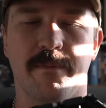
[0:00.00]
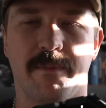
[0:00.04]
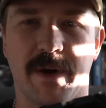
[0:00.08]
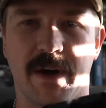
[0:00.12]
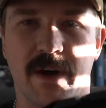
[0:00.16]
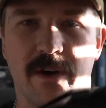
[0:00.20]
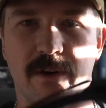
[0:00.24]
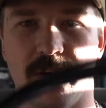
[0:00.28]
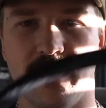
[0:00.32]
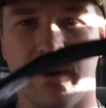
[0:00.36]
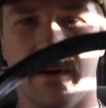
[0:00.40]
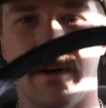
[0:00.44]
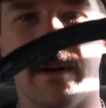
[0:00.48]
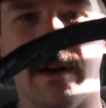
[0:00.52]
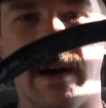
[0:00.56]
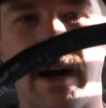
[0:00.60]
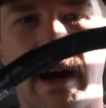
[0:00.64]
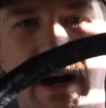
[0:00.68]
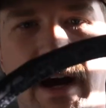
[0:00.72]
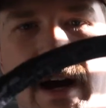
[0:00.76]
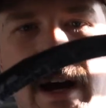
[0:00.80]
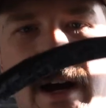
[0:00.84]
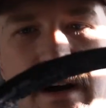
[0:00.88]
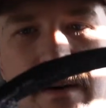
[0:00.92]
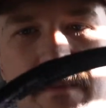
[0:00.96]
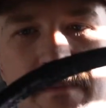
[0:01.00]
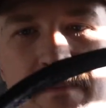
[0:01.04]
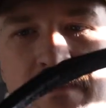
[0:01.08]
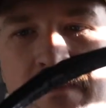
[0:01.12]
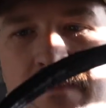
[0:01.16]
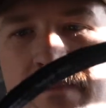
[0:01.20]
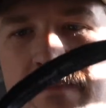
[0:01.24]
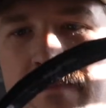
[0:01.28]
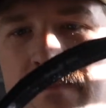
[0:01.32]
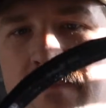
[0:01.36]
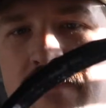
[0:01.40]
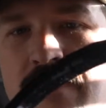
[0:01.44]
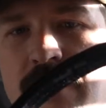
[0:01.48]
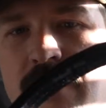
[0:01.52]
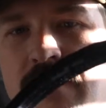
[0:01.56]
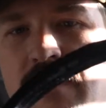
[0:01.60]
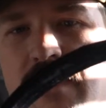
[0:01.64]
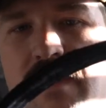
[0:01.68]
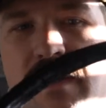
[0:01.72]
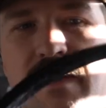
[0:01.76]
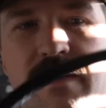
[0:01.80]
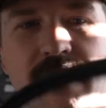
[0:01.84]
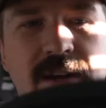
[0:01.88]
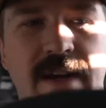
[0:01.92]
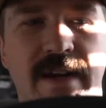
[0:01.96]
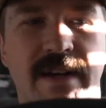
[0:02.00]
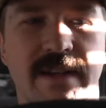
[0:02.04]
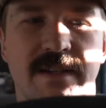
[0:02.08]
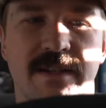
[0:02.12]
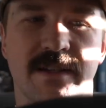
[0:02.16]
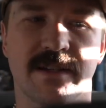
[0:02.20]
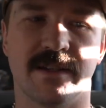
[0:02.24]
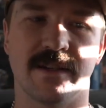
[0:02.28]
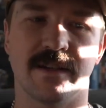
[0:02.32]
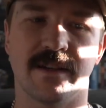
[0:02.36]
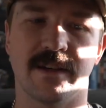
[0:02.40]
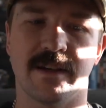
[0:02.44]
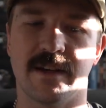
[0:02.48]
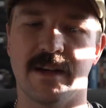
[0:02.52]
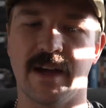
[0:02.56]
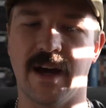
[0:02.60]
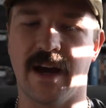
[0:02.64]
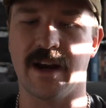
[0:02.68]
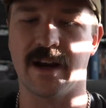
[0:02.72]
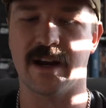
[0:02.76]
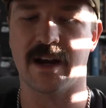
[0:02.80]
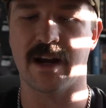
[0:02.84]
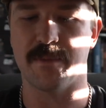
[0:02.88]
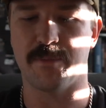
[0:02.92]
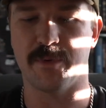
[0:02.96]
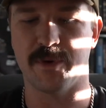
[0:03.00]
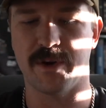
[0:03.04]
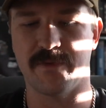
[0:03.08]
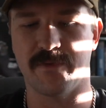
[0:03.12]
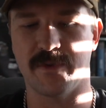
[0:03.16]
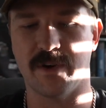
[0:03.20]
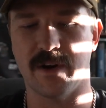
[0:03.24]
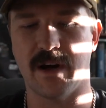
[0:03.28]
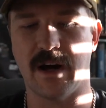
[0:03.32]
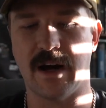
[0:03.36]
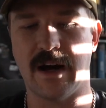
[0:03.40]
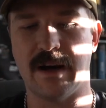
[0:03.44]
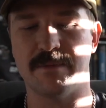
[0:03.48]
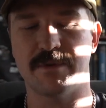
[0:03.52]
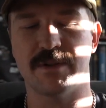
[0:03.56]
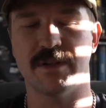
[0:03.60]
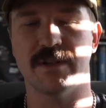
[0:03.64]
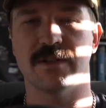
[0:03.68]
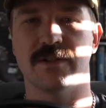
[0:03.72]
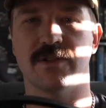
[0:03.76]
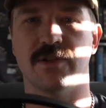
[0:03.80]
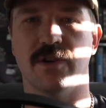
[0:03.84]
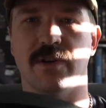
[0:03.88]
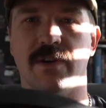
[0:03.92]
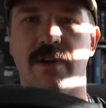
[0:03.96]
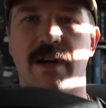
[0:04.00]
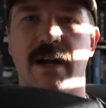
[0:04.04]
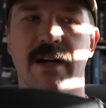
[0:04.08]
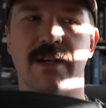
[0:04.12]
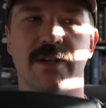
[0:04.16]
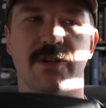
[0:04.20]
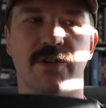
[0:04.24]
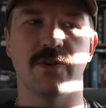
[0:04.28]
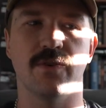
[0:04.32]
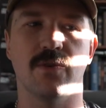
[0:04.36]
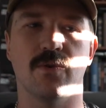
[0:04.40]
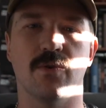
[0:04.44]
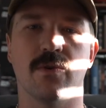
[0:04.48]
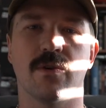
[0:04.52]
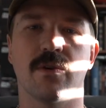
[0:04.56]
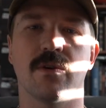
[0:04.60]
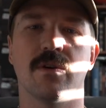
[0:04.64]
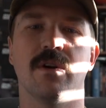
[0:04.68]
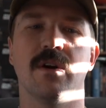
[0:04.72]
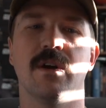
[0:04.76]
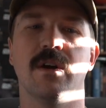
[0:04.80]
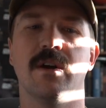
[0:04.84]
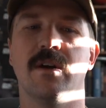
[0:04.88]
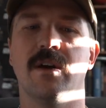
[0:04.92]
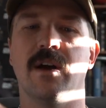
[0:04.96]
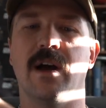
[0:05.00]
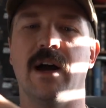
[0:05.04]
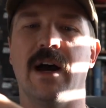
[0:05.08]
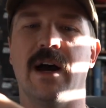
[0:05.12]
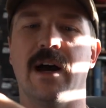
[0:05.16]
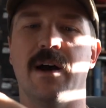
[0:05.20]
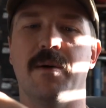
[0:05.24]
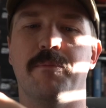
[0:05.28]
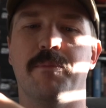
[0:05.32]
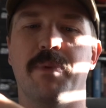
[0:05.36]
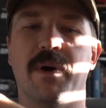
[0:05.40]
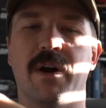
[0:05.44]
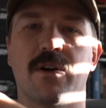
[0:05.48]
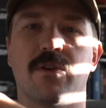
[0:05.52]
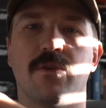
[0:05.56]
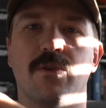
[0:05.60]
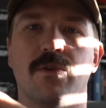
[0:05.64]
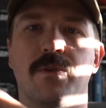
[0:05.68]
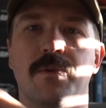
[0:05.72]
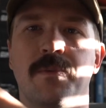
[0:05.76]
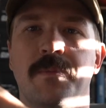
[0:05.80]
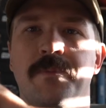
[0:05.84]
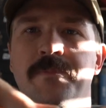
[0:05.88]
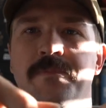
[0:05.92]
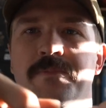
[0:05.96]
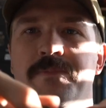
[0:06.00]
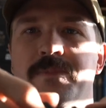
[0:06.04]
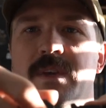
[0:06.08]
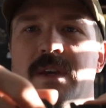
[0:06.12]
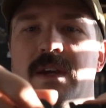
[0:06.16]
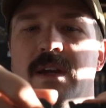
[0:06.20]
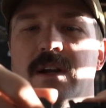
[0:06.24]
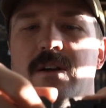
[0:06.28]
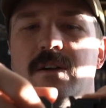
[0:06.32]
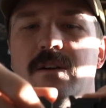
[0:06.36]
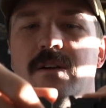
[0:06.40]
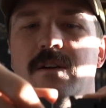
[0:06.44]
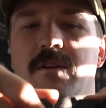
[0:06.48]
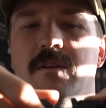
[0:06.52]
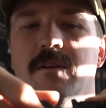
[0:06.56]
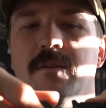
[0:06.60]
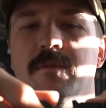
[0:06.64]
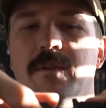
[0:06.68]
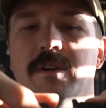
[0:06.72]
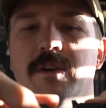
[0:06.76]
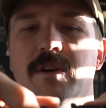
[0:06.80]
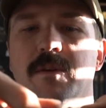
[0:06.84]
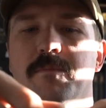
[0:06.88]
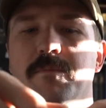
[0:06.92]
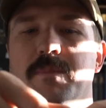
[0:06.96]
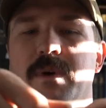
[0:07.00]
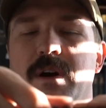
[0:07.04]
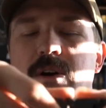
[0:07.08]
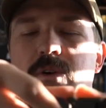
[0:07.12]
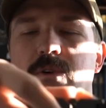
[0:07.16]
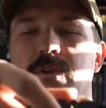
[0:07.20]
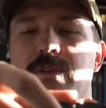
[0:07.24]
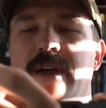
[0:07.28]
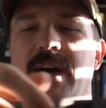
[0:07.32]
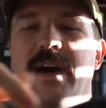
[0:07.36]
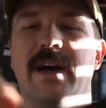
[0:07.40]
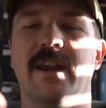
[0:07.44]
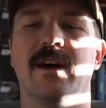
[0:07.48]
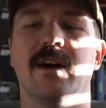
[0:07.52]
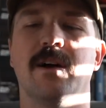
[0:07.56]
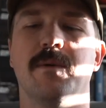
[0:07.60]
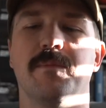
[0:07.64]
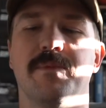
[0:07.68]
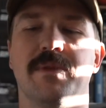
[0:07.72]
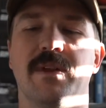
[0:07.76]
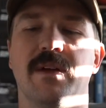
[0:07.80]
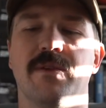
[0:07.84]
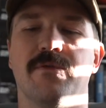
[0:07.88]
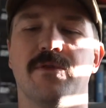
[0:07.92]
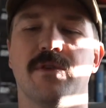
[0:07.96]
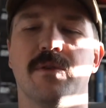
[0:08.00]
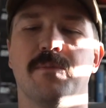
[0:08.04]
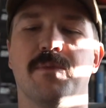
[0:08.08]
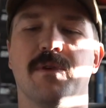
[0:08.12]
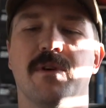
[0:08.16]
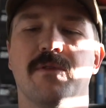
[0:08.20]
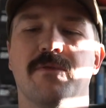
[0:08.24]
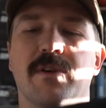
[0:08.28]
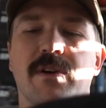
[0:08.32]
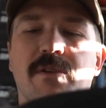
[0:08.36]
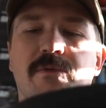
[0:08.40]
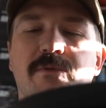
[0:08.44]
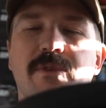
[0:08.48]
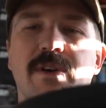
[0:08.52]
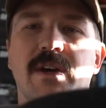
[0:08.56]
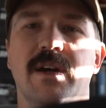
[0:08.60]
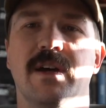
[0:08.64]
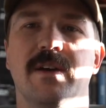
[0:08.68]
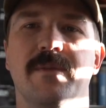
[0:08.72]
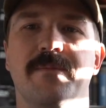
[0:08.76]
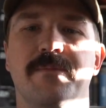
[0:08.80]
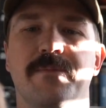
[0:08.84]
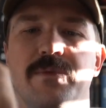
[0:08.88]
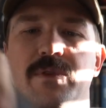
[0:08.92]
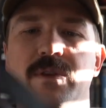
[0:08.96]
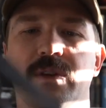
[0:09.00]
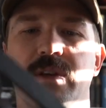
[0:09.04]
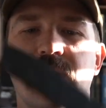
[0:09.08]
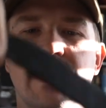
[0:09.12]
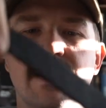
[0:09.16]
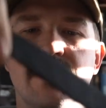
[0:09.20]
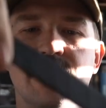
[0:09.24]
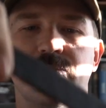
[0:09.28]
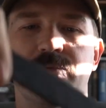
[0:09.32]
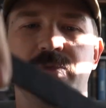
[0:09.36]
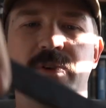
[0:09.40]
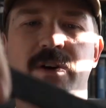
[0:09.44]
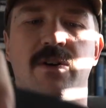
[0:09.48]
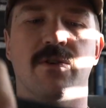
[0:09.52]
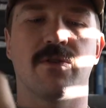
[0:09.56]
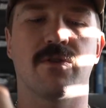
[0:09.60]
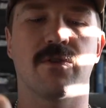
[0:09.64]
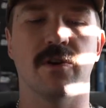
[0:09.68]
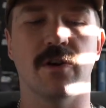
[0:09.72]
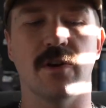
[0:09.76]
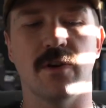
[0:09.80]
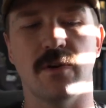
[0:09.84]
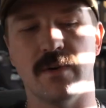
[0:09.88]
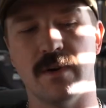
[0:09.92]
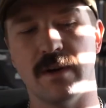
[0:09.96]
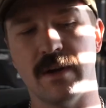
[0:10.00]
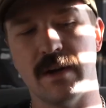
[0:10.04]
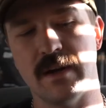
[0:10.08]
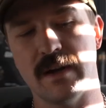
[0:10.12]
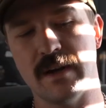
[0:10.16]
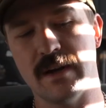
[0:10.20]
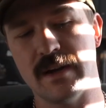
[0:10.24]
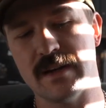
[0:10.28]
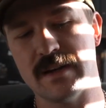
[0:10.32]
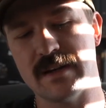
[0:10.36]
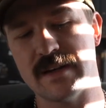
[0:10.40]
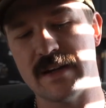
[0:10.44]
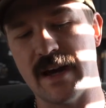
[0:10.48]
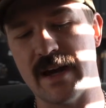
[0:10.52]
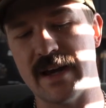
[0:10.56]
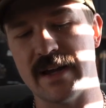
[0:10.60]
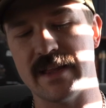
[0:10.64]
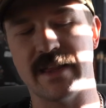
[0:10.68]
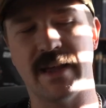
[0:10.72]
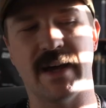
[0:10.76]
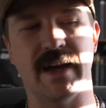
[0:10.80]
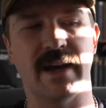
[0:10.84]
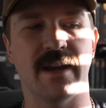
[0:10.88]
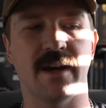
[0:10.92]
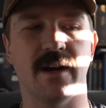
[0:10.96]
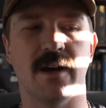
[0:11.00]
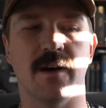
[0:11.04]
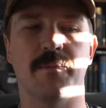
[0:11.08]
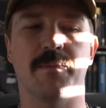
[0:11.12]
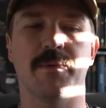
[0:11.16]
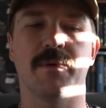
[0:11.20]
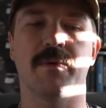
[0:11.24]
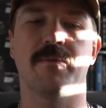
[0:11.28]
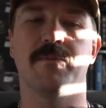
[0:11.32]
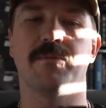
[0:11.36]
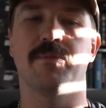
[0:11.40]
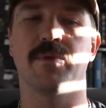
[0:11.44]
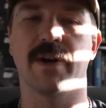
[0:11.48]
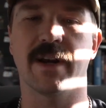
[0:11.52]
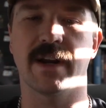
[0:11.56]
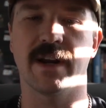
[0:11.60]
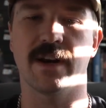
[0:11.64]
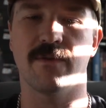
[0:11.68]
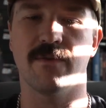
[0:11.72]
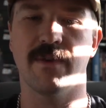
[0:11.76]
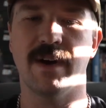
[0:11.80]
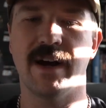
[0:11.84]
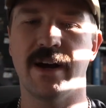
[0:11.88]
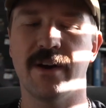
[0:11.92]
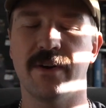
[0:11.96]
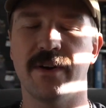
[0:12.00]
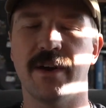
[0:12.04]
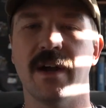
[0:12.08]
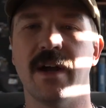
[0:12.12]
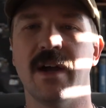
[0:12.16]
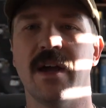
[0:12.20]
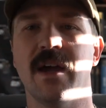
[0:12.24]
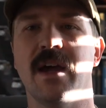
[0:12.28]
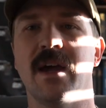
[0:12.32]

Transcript: belt. It's got a couple different options. So you got your buckle here. You can buckle that up. Then for the perfect fit, you got your Velcro. Tighten that up, bring it around.